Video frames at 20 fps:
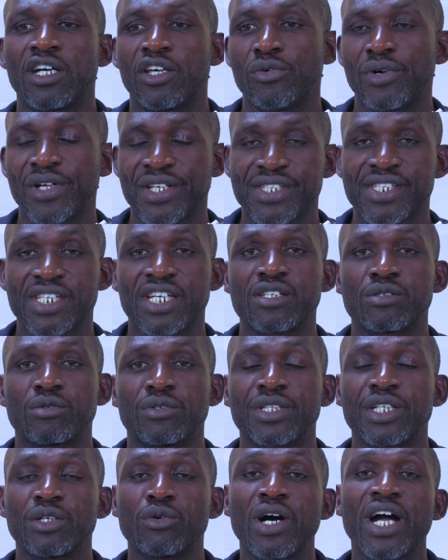you understand
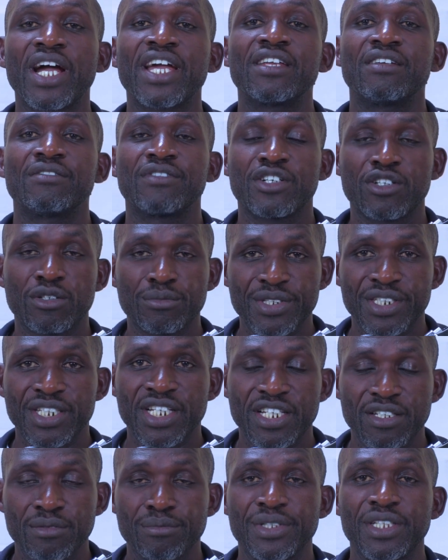what the work environment
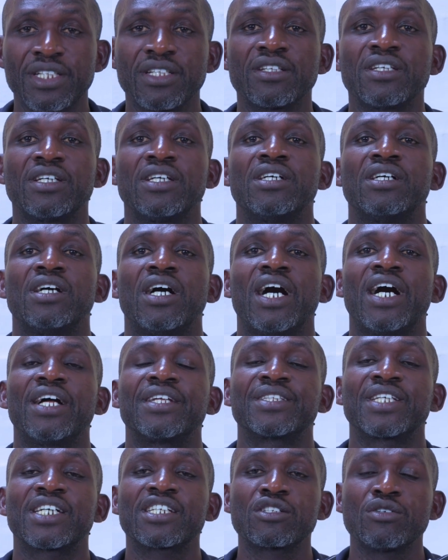can be,
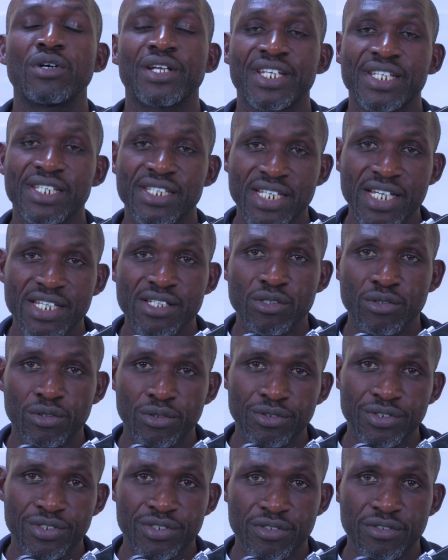and that you understand
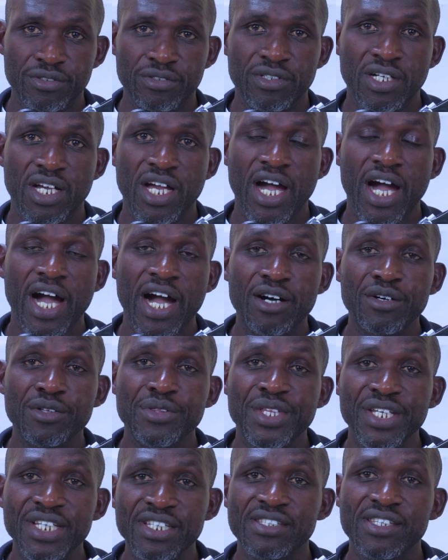also how
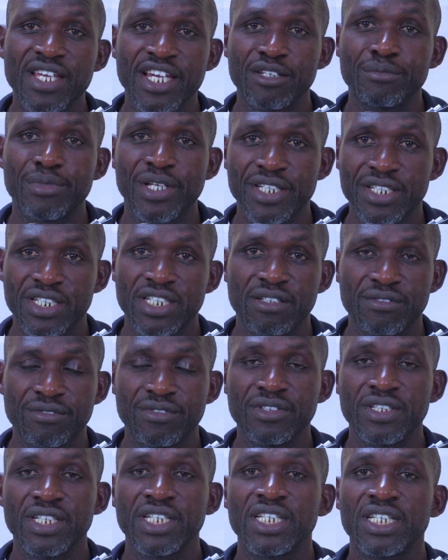things can be achieved.
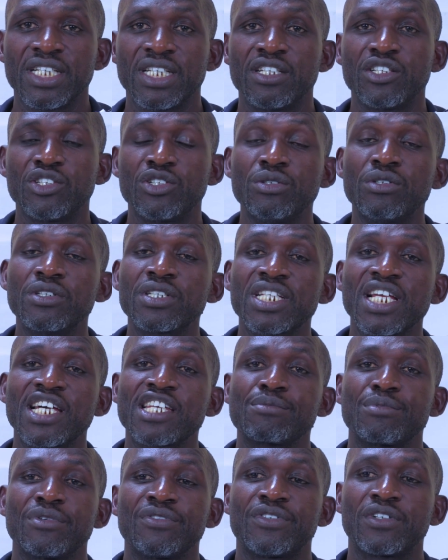Don't
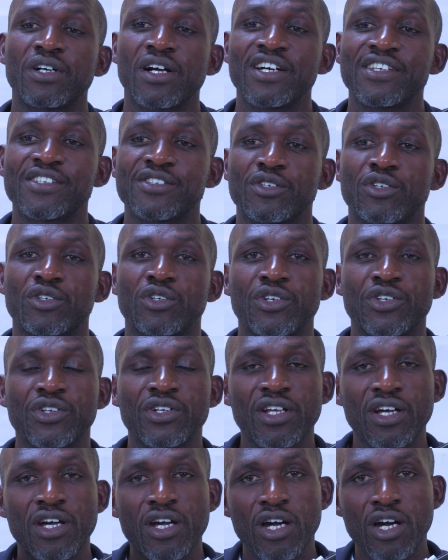just be focused
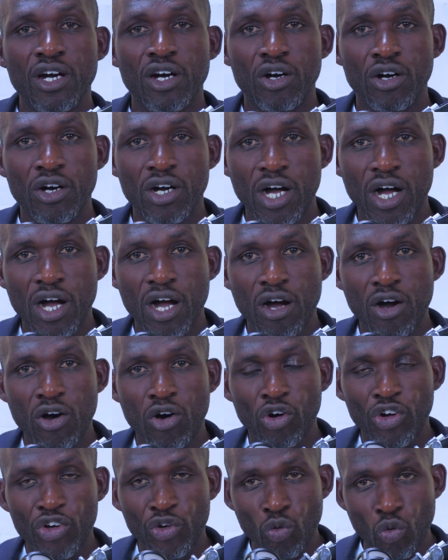on
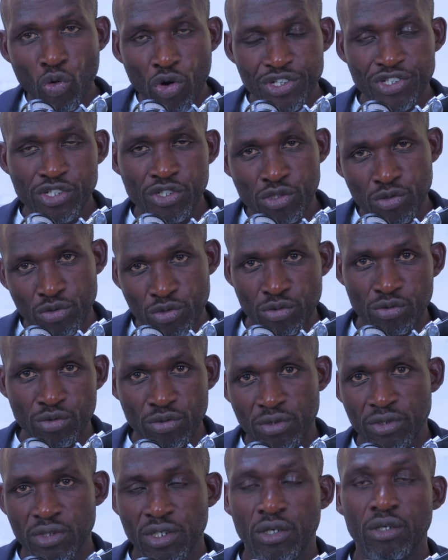what to do,
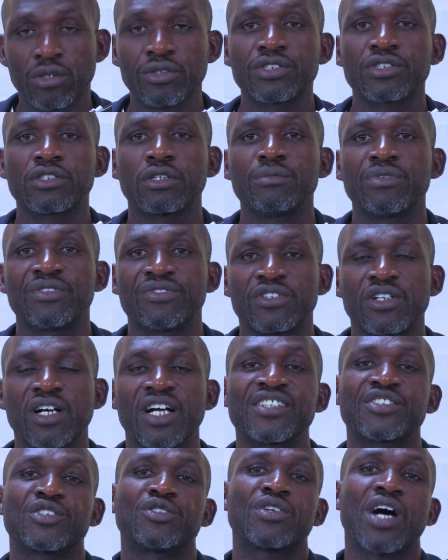also be
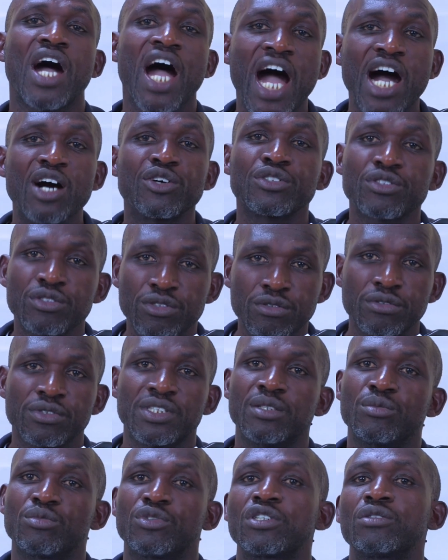focused on how to do
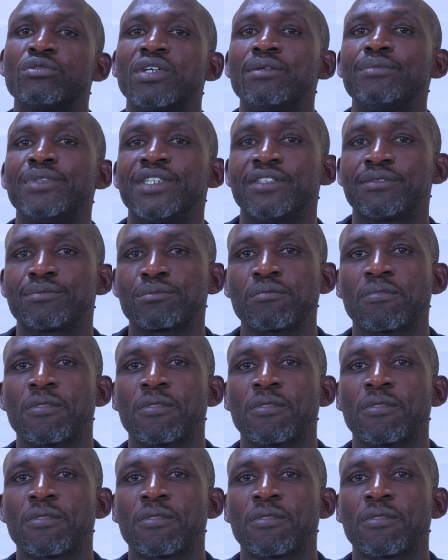them. What do I mean?